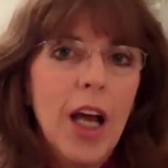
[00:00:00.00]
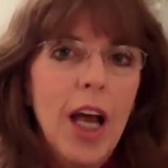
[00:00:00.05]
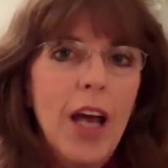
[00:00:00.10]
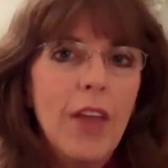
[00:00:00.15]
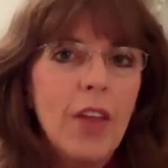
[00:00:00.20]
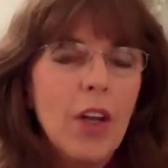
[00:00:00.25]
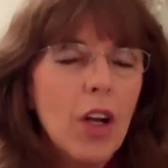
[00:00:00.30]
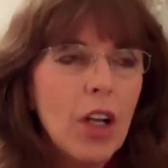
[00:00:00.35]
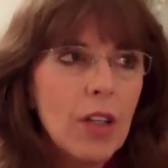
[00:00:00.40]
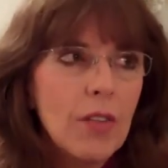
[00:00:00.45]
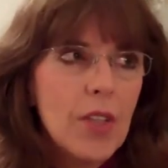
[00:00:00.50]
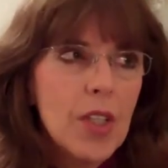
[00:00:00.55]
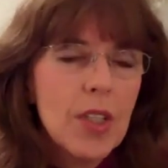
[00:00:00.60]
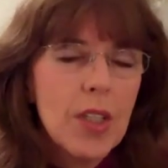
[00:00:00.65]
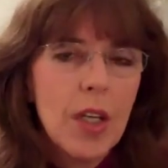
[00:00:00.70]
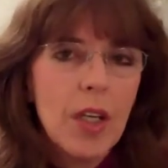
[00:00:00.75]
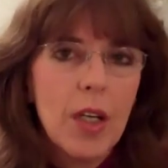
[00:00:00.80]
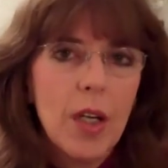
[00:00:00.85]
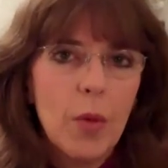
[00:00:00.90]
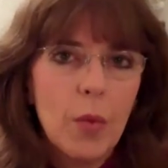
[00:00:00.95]
And then all of a
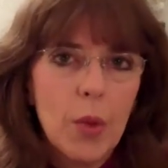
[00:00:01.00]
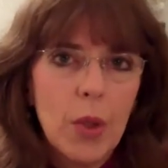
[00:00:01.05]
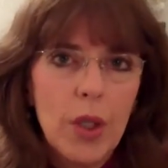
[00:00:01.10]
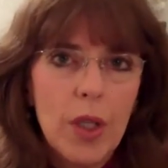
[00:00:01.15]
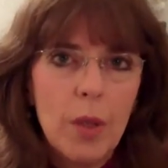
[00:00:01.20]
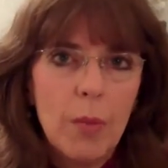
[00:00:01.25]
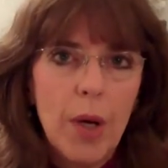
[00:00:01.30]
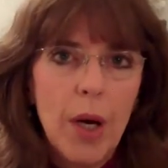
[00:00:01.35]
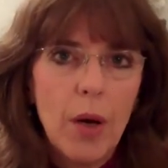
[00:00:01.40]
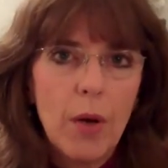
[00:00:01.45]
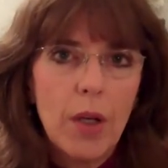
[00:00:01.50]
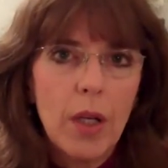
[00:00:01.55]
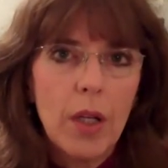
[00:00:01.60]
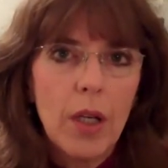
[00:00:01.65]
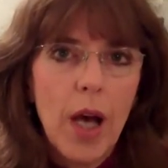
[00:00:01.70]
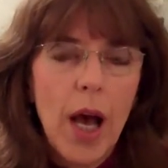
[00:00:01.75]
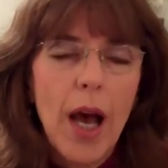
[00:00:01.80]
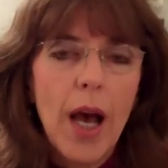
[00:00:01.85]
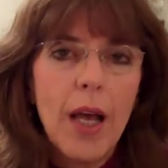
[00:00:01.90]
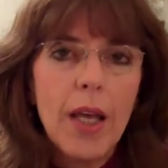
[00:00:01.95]
sudden I worried about it.
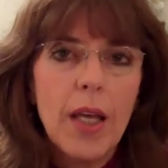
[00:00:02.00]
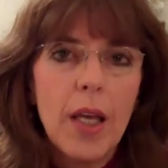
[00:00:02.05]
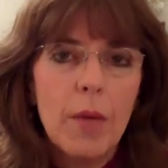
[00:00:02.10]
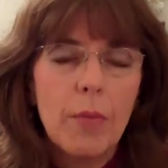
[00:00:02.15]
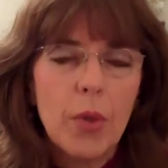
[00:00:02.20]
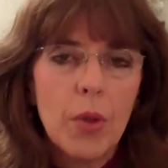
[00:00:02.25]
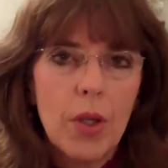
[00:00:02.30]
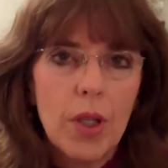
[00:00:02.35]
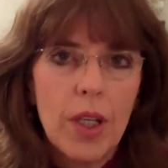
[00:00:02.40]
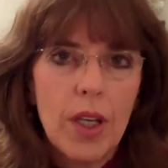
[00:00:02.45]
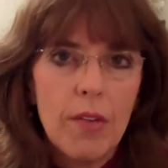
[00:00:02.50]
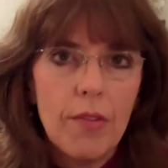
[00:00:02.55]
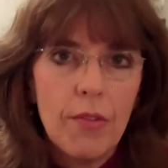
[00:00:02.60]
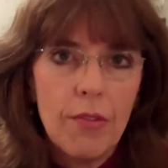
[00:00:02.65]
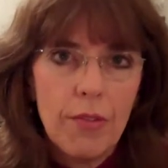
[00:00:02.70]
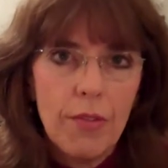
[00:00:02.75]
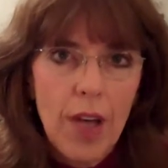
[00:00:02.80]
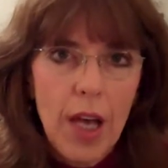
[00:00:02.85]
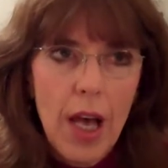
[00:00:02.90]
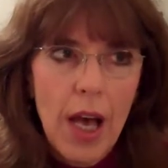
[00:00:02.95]
I am going to get
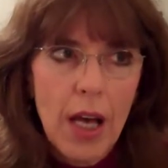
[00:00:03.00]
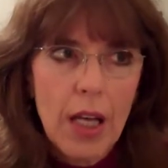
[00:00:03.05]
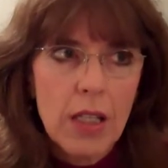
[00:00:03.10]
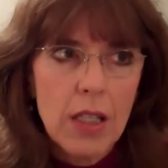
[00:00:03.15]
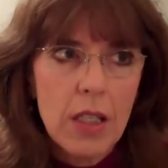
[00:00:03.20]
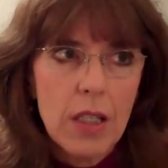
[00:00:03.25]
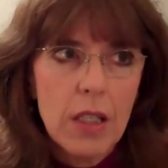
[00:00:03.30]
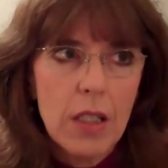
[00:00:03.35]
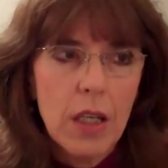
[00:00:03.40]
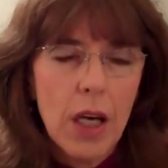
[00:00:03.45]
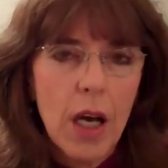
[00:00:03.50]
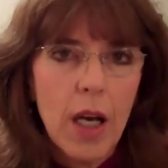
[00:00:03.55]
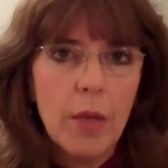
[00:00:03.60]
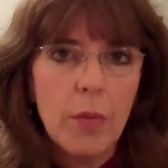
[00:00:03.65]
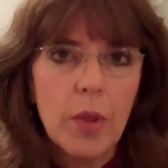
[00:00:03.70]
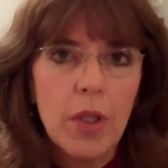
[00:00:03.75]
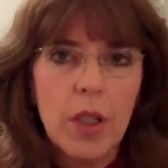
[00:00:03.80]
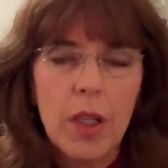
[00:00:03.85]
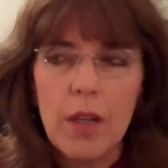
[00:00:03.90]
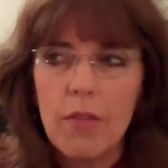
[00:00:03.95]
fat. I'm
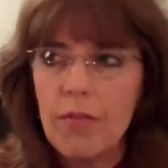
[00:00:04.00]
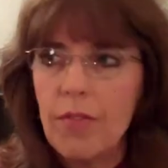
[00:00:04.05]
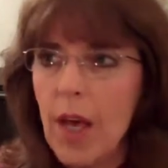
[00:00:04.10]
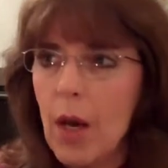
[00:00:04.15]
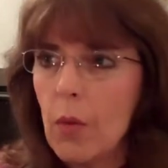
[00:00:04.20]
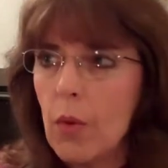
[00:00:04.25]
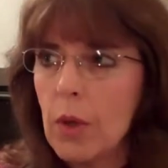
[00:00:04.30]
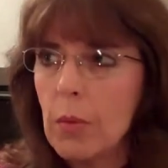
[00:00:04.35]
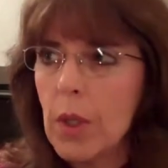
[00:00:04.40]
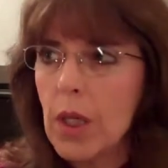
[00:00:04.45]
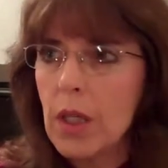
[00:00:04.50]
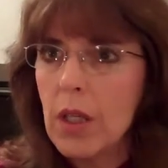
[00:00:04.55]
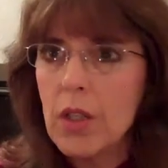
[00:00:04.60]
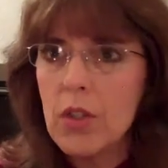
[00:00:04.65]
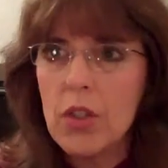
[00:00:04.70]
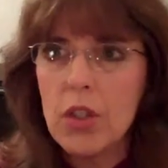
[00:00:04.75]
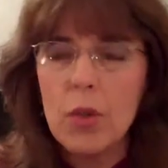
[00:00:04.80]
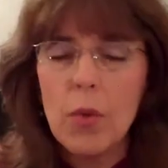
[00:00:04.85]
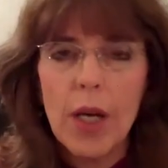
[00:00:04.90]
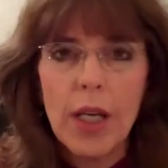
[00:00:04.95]
going to get fat. What am I going
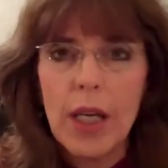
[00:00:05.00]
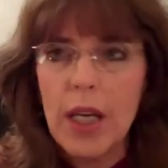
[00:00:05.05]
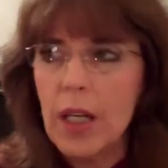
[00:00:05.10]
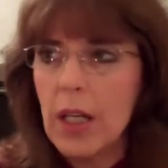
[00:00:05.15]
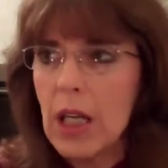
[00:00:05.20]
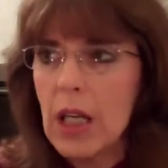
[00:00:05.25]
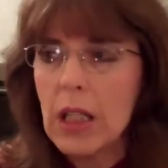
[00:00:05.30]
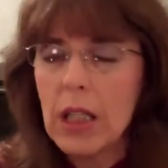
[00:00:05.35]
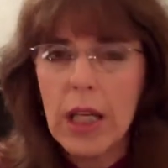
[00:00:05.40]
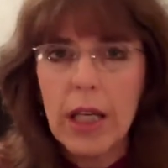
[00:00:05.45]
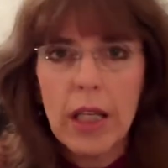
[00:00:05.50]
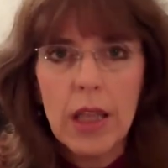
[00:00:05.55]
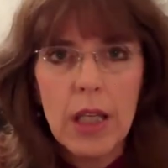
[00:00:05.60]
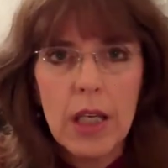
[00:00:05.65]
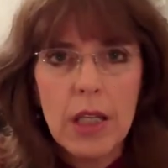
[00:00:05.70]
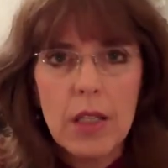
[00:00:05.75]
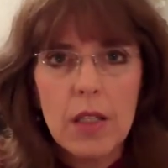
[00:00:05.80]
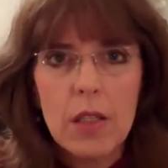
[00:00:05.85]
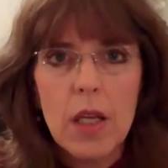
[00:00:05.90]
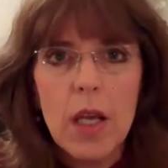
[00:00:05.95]
to do? I can't eat like
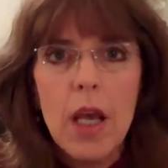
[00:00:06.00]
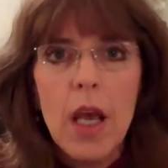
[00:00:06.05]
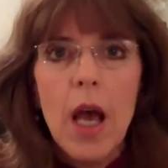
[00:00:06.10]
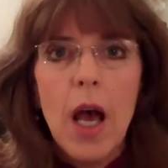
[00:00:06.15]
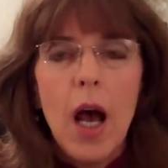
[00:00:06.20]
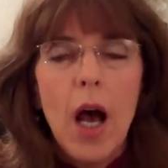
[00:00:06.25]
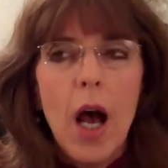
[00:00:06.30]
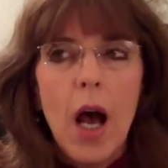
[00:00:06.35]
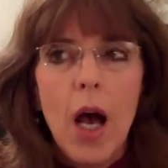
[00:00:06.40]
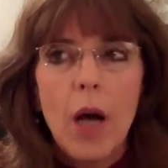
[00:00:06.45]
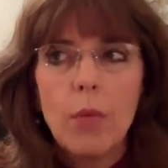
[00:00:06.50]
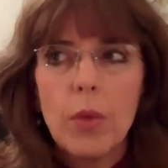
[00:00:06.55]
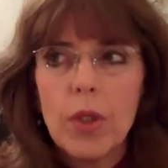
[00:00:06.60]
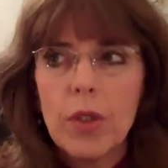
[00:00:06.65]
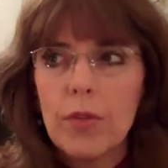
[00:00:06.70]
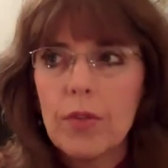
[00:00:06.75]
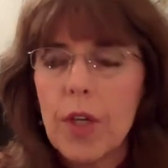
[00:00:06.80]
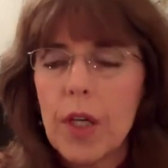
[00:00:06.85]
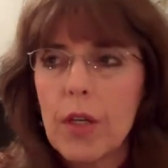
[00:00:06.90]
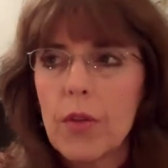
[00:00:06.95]
this. I
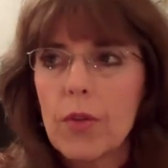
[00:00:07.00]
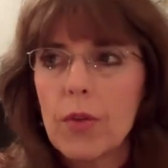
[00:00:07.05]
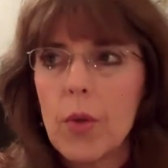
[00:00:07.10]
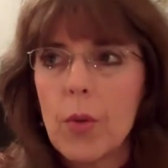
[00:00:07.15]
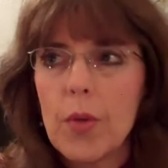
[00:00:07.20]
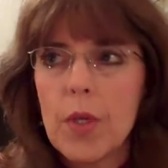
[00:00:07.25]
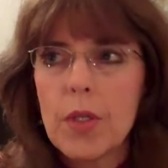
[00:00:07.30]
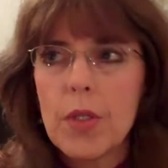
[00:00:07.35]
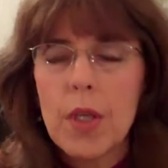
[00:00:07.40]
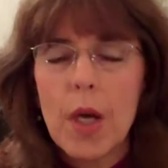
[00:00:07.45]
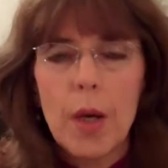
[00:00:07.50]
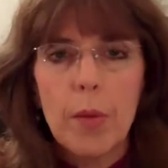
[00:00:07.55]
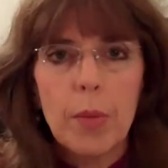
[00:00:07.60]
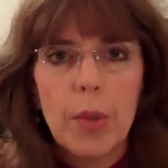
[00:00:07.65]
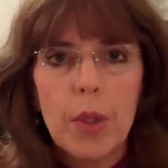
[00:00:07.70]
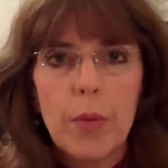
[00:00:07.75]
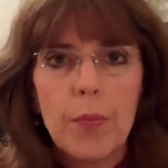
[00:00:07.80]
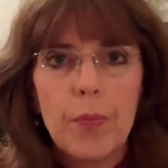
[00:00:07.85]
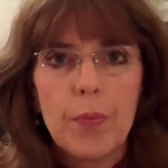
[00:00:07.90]
wonder if I can throw this up.